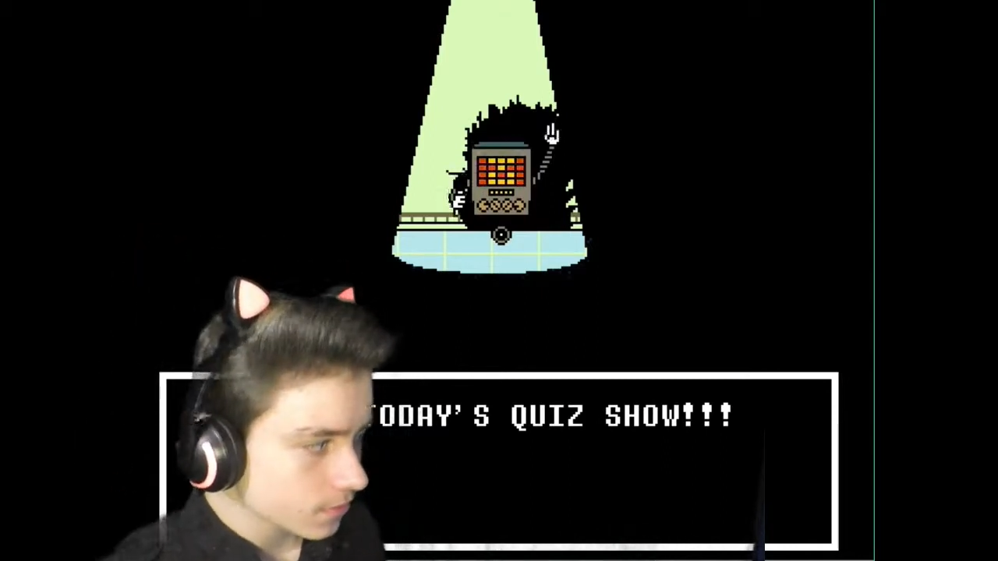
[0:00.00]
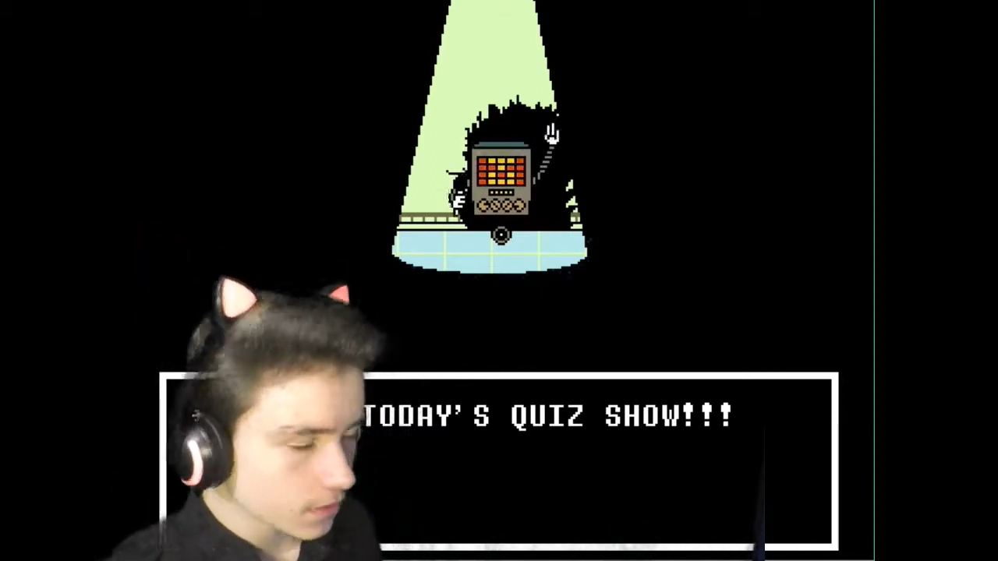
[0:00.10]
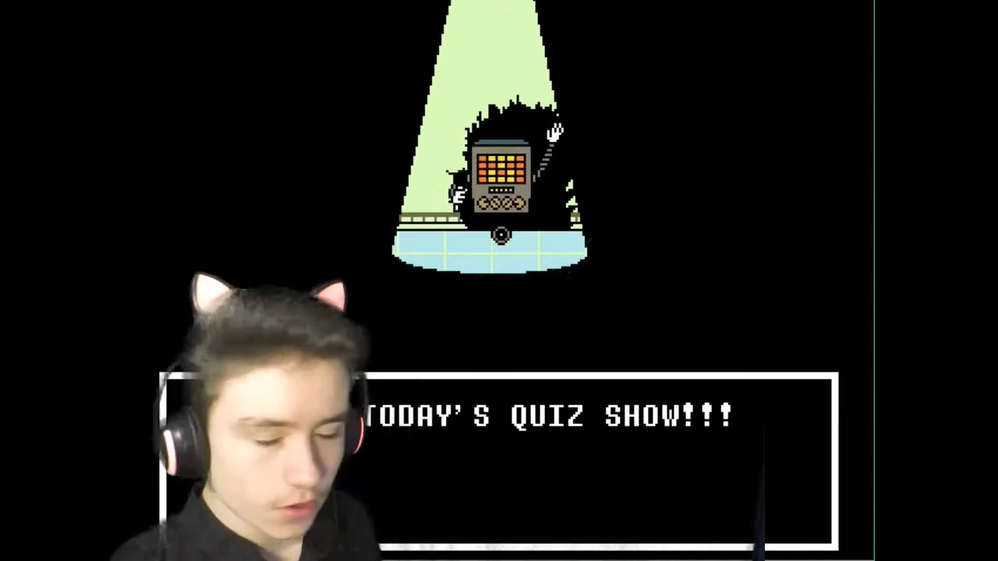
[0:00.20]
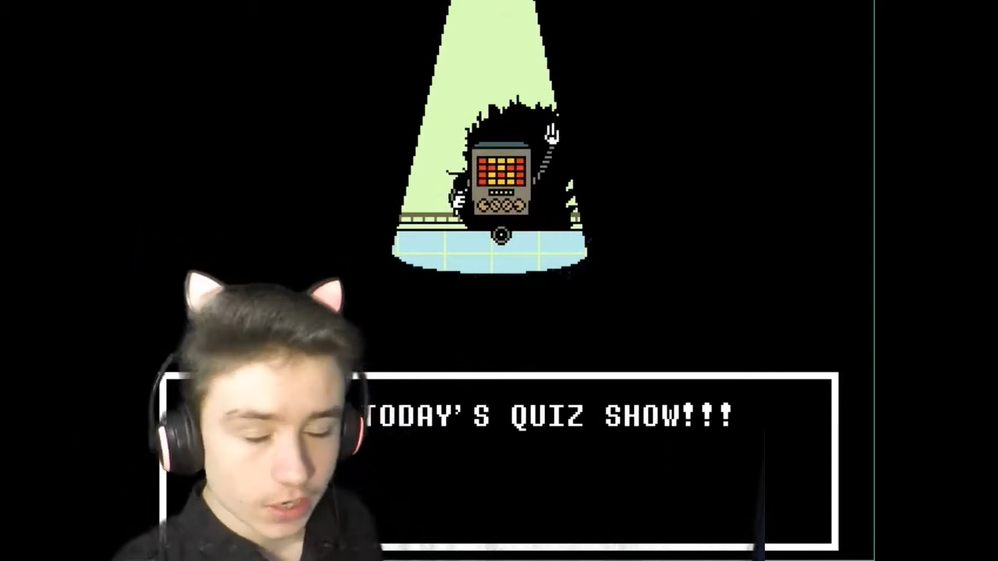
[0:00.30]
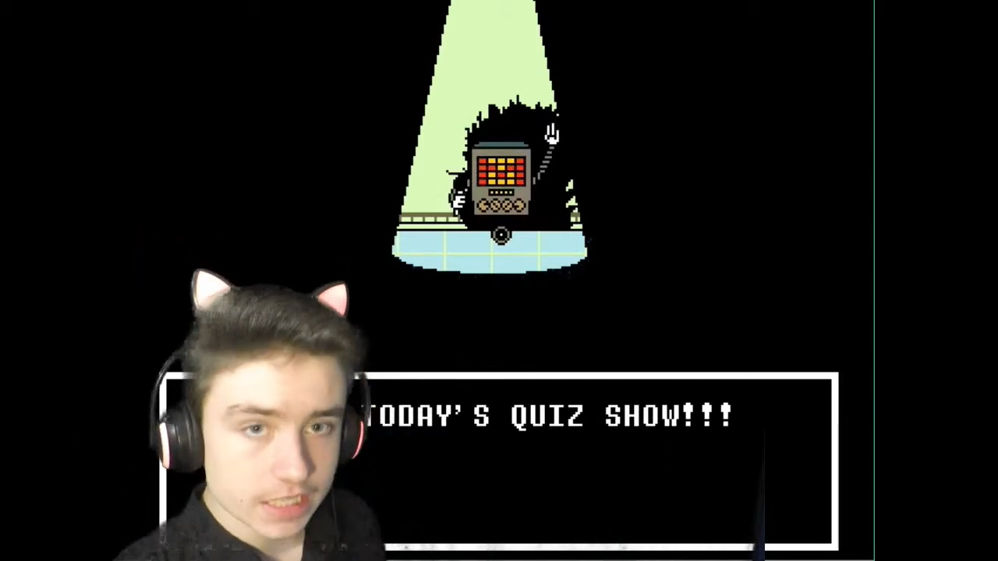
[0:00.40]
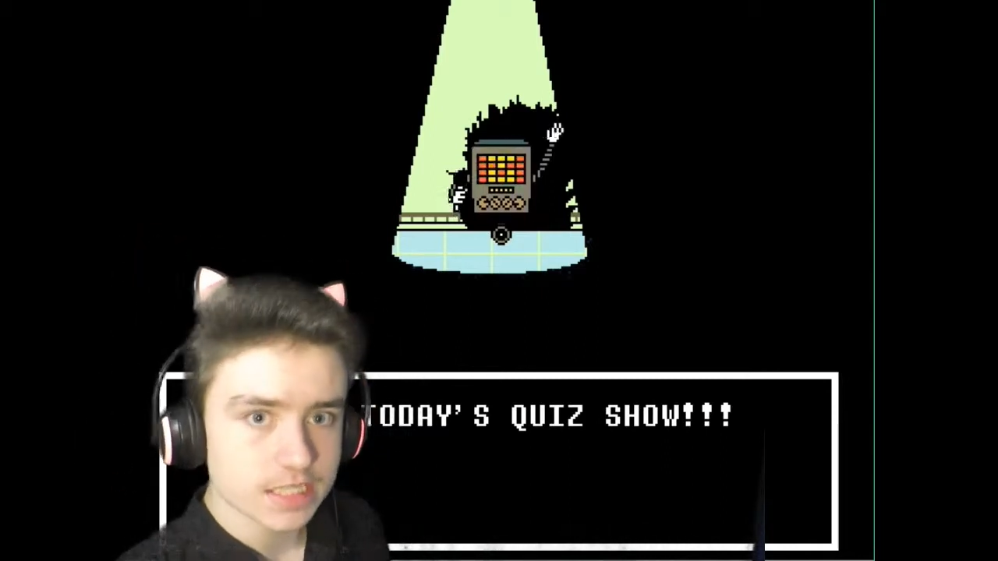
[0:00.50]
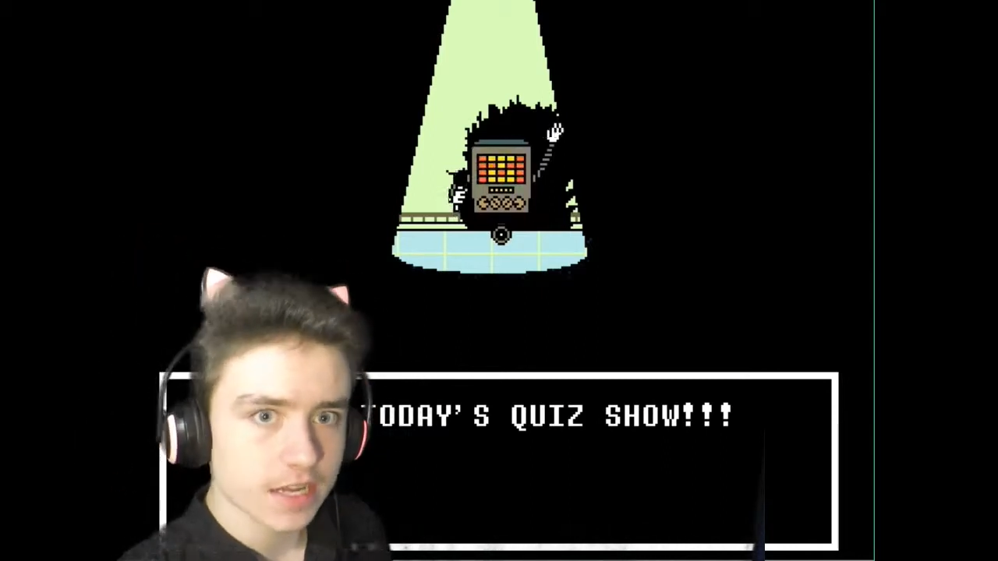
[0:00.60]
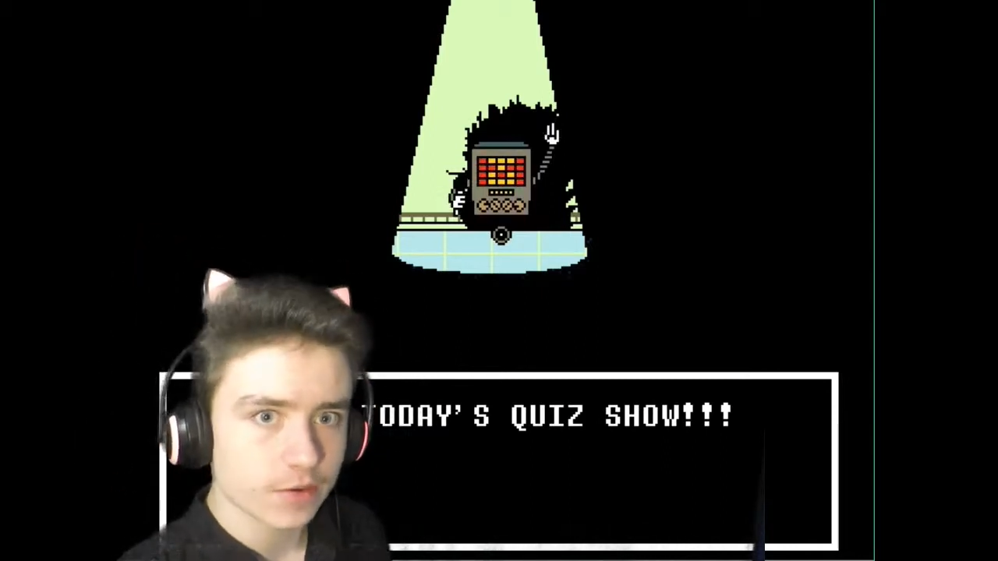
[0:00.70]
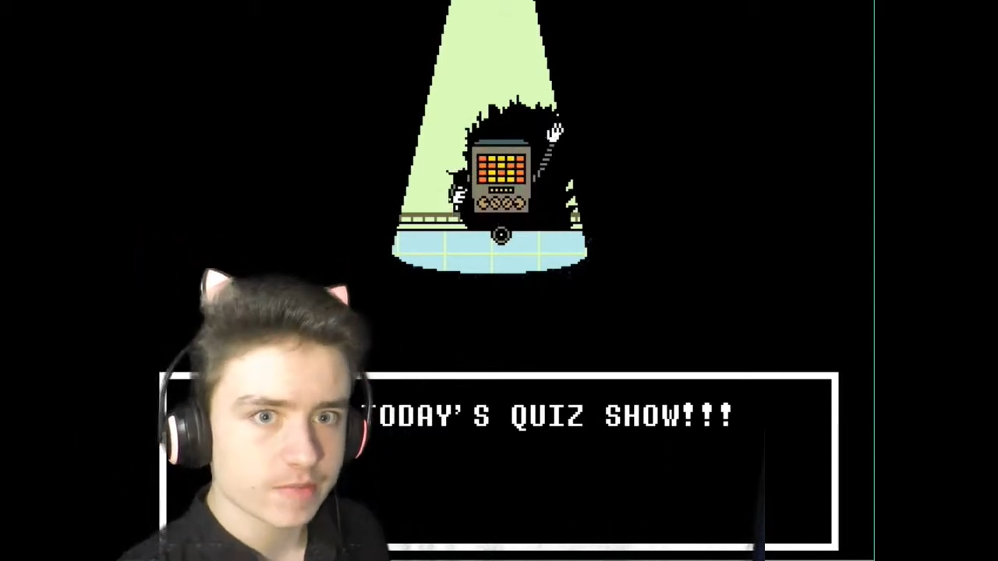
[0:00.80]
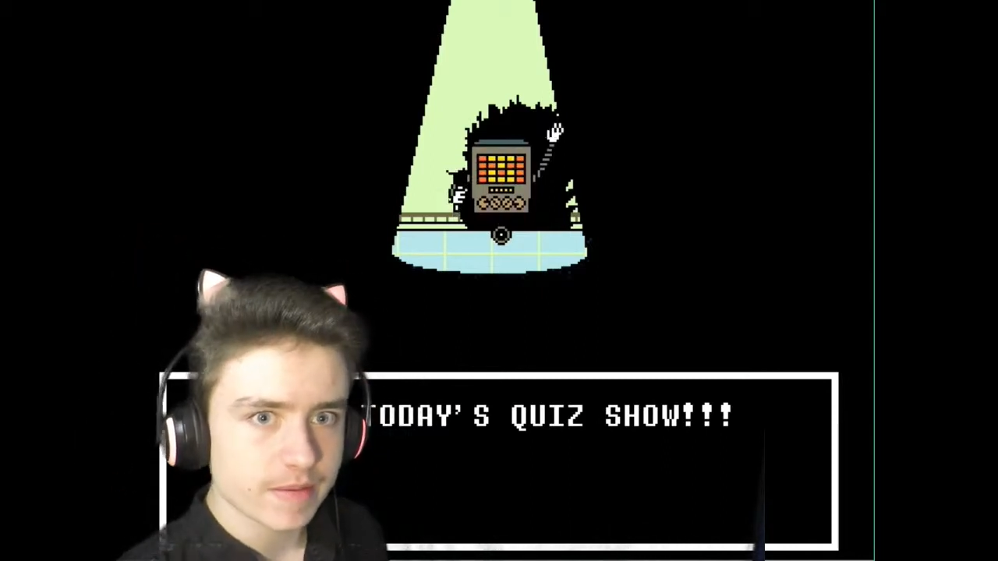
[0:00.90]
Or he said
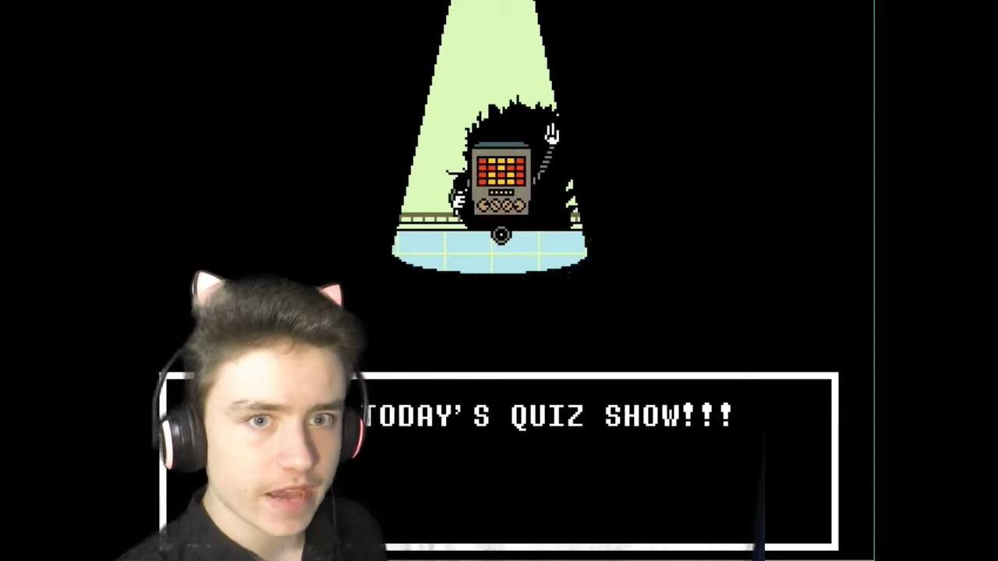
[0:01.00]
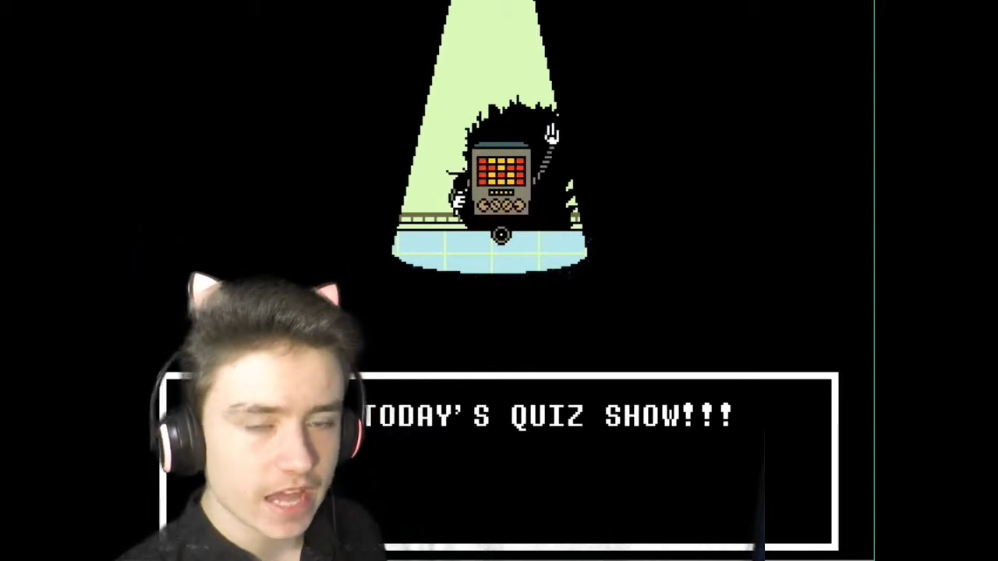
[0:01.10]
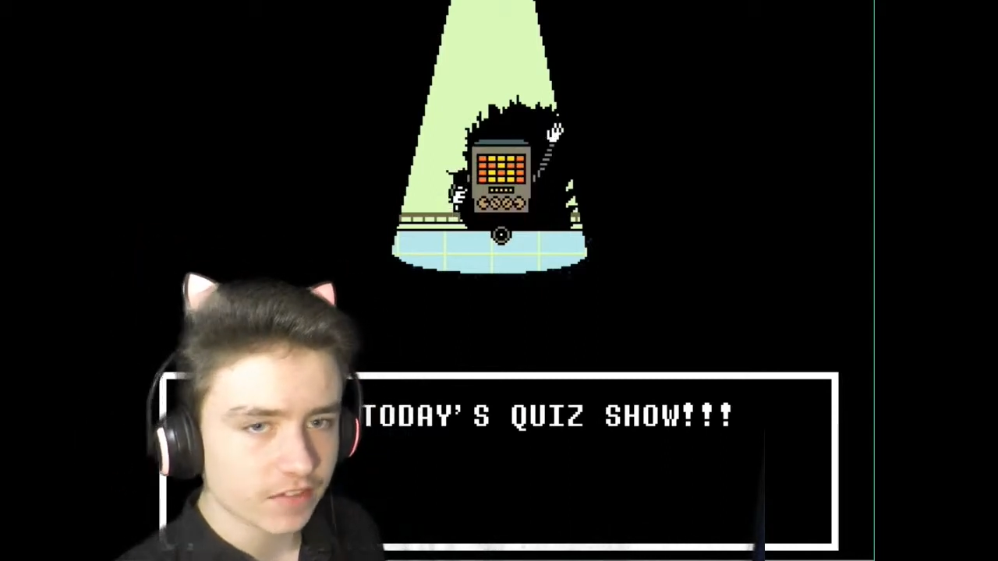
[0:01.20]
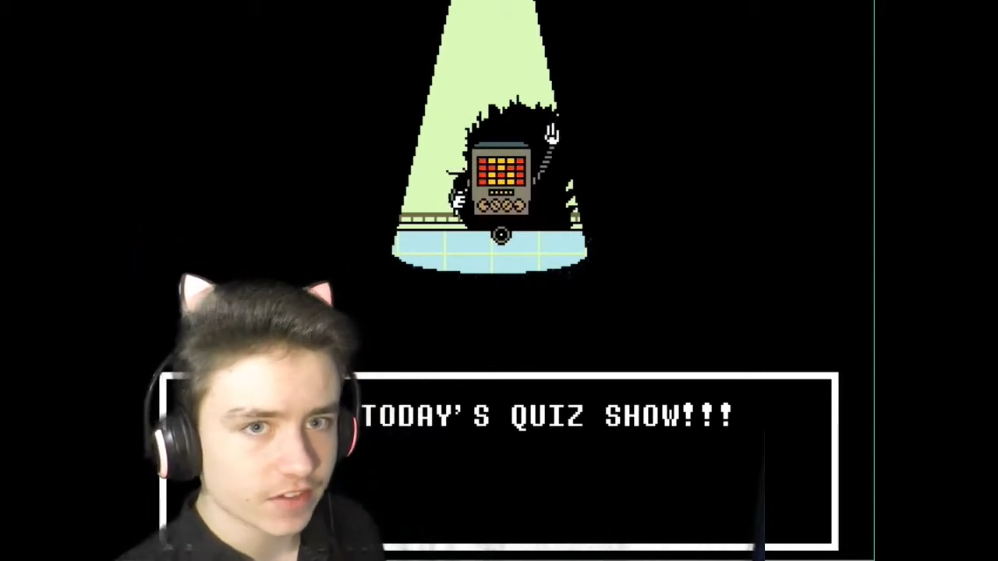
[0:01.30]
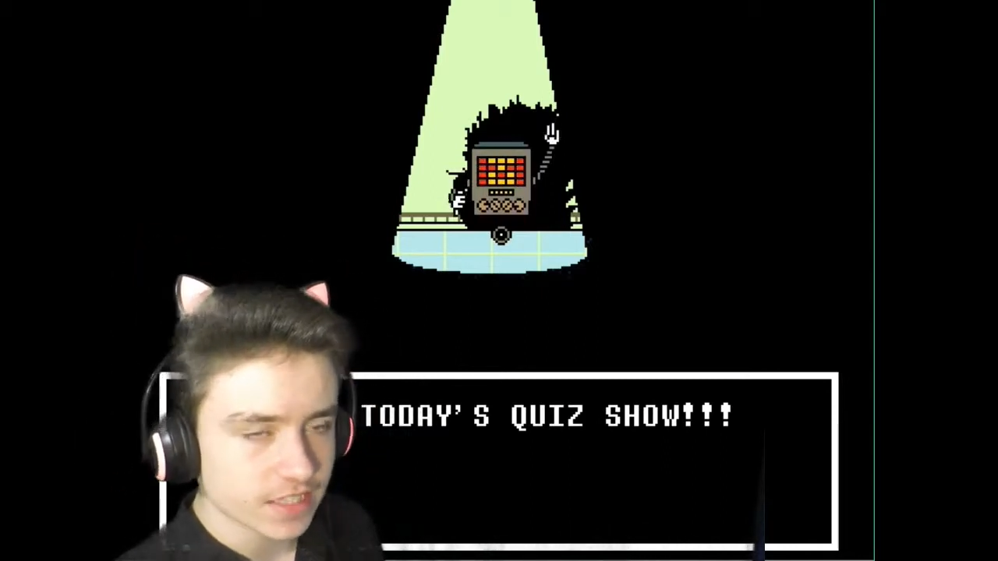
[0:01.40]
it was made by Alphys.